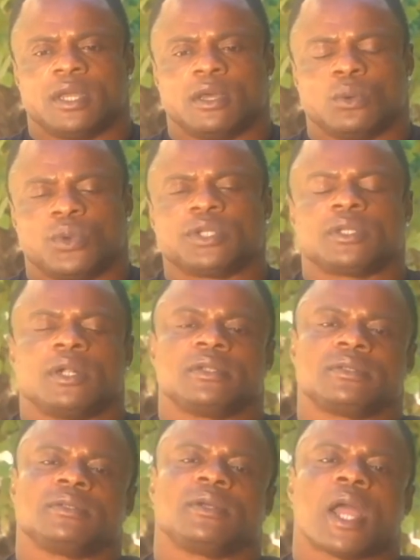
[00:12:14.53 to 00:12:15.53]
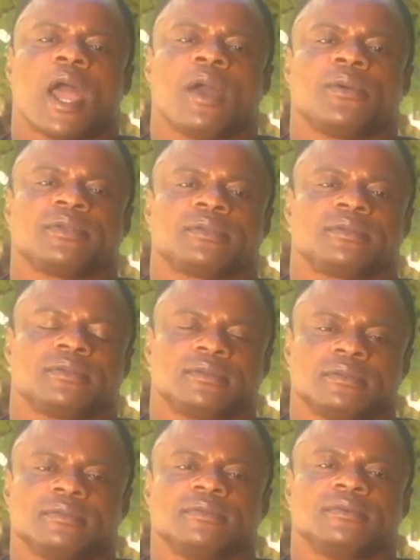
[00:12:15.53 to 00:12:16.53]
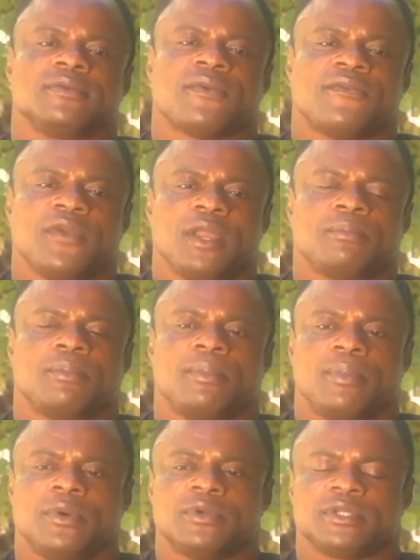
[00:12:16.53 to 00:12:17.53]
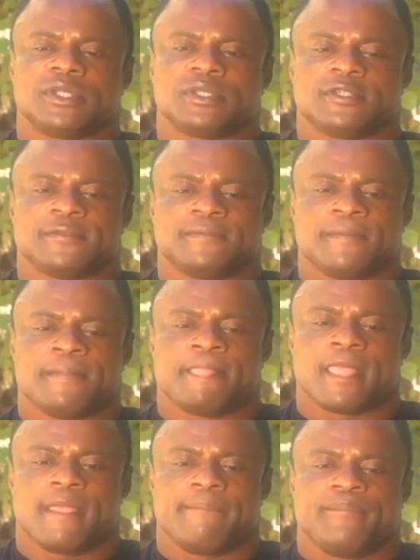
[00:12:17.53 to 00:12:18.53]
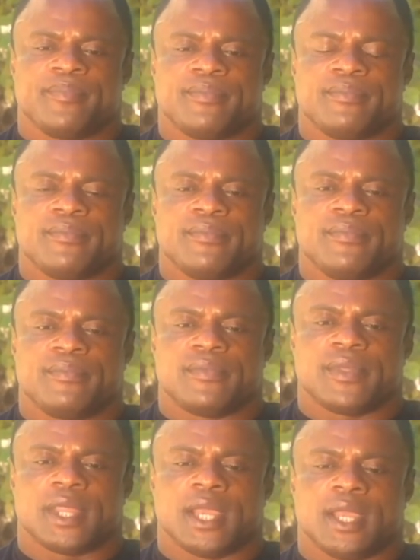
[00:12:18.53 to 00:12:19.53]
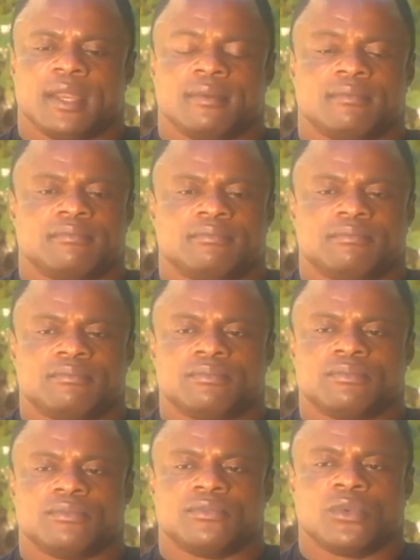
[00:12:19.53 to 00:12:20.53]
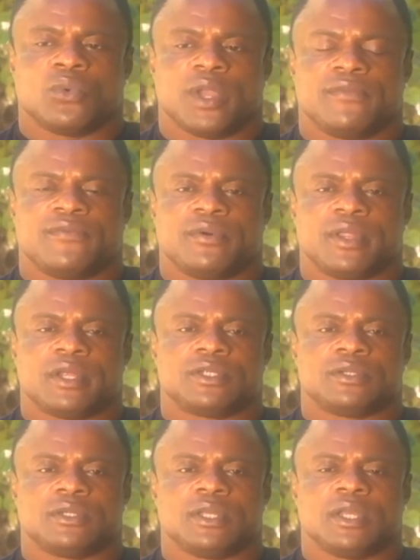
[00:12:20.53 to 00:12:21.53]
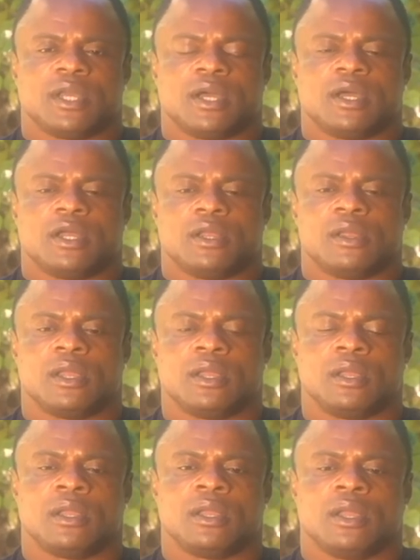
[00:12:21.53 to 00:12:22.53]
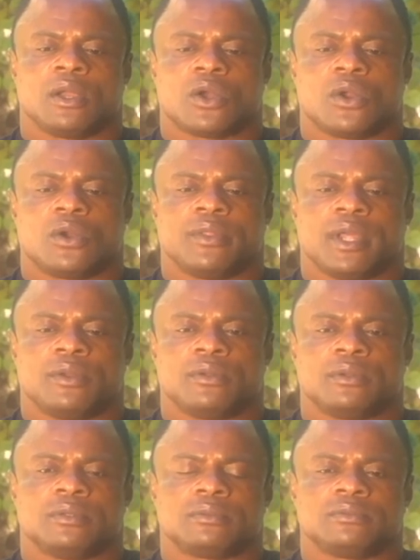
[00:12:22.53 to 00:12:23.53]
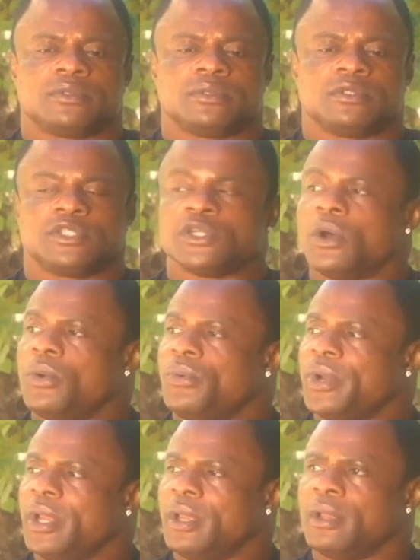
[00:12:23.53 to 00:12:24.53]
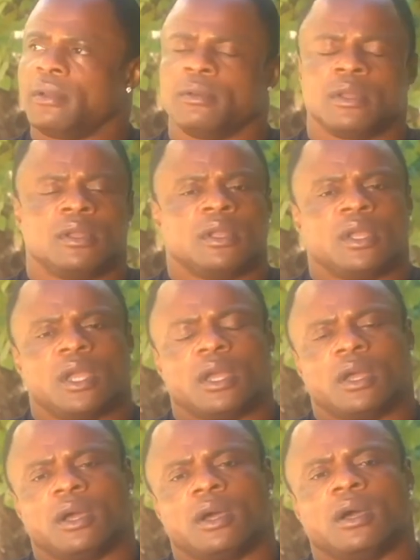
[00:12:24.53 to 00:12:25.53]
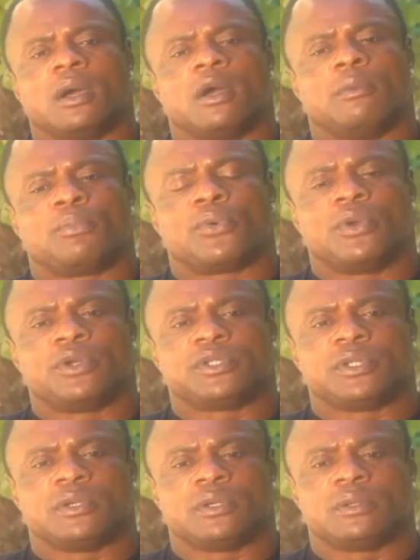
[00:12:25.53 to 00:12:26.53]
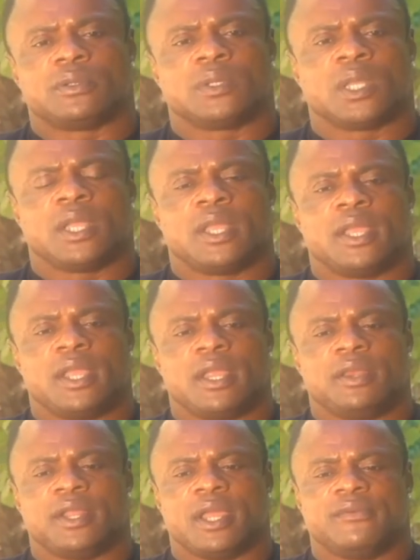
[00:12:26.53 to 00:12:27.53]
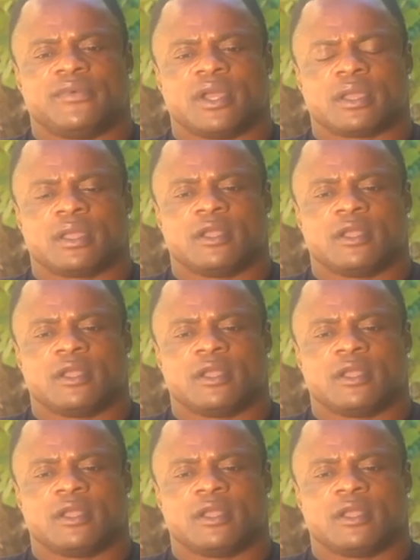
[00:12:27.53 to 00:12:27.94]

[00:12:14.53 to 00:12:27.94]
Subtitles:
which also I was fit position. Then went further to the Colorado Sean Ray pro show in Denver.